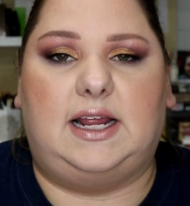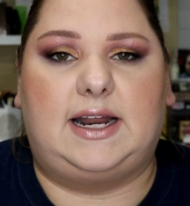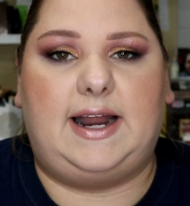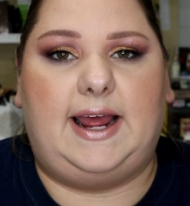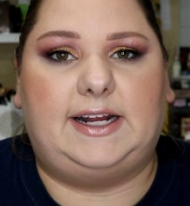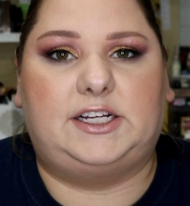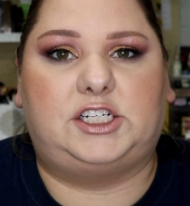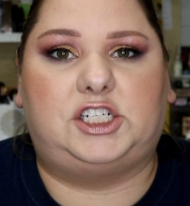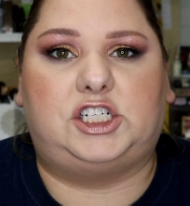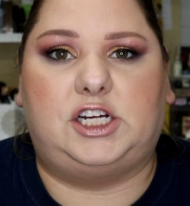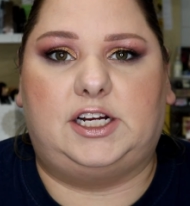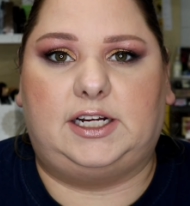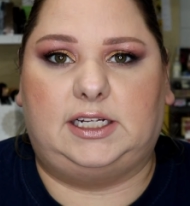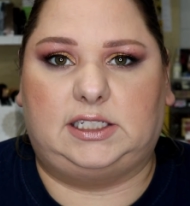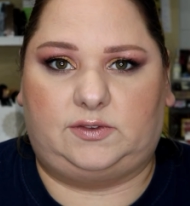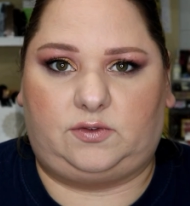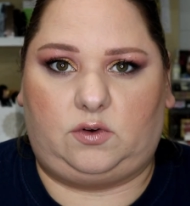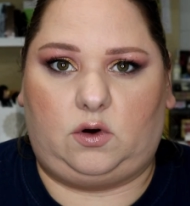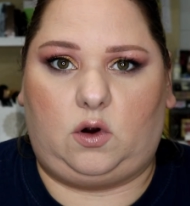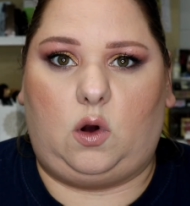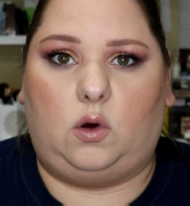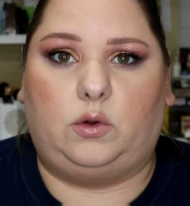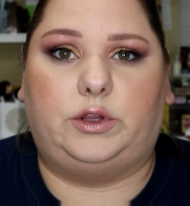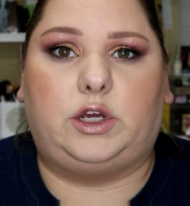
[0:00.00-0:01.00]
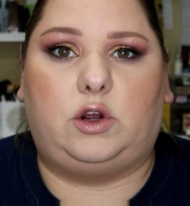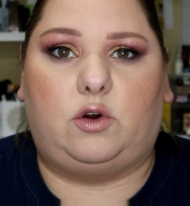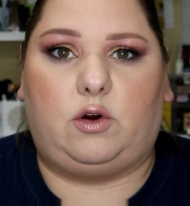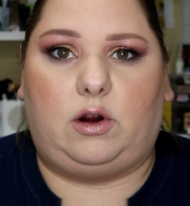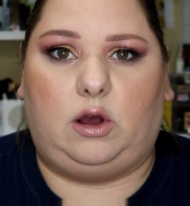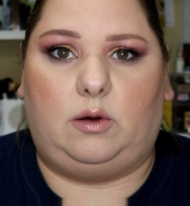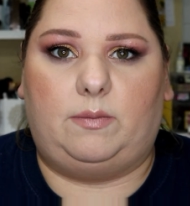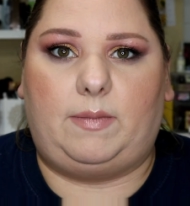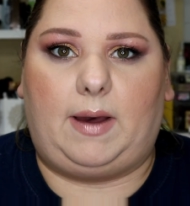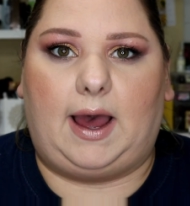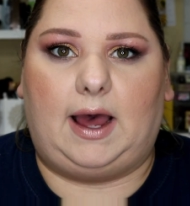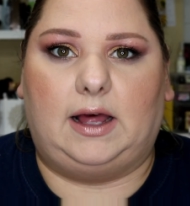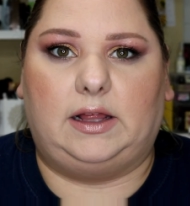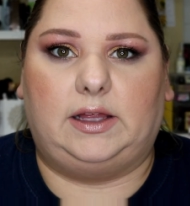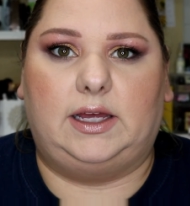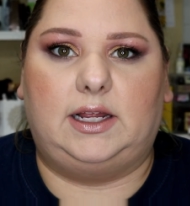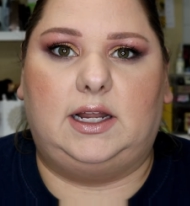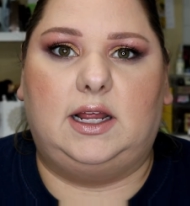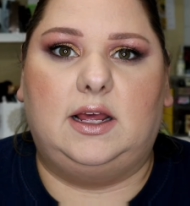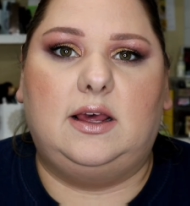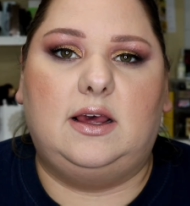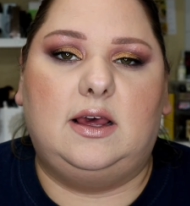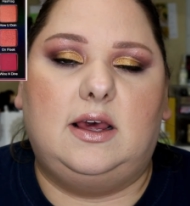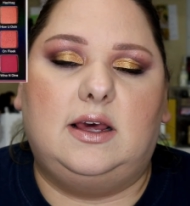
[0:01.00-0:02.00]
and HG is for Holy Grail palette.